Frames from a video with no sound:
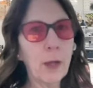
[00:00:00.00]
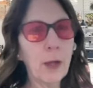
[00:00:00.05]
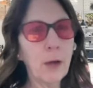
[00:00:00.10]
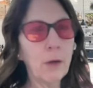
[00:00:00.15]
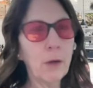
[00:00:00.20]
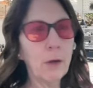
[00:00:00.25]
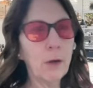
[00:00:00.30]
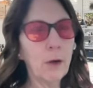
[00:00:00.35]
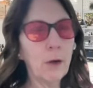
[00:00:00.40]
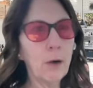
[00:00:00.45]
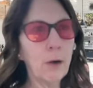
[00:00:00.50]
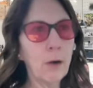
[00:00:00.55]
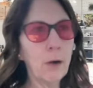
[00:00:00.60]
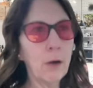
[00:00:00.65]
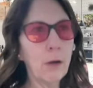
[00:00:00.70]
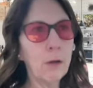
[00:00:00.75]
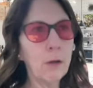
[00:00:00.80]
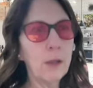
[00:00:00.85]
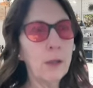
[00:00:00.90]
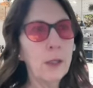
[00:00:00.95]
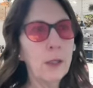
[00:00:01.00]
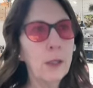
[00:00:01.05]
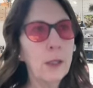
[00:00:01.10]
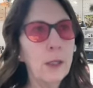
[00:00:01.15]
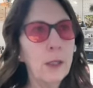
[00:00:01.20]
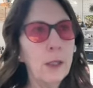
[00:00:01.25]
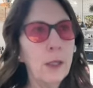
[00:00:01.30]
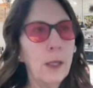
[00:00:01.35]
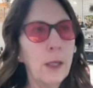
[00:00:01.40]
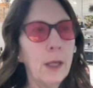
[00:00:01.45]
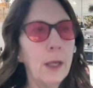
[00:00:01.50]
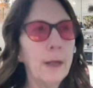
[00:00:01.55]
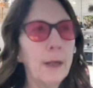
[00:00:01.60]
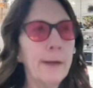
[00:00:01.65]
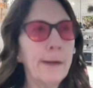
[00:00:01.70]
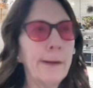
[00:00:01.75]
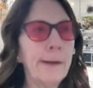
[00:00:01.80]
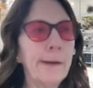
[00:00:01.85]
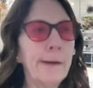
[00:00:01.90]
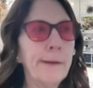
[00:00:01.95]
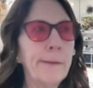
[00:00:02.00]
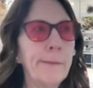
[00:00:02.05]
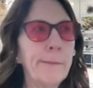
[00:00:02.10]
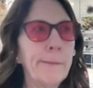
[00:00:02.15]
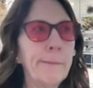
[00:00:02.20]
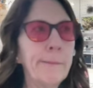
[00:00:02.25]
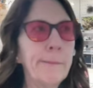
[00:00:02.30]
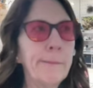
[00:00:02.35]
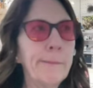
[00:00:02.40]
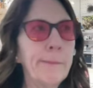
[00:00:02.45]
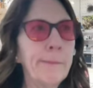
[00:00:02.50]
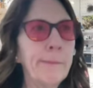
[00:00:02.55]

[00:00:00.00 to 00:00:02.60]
alcohol. And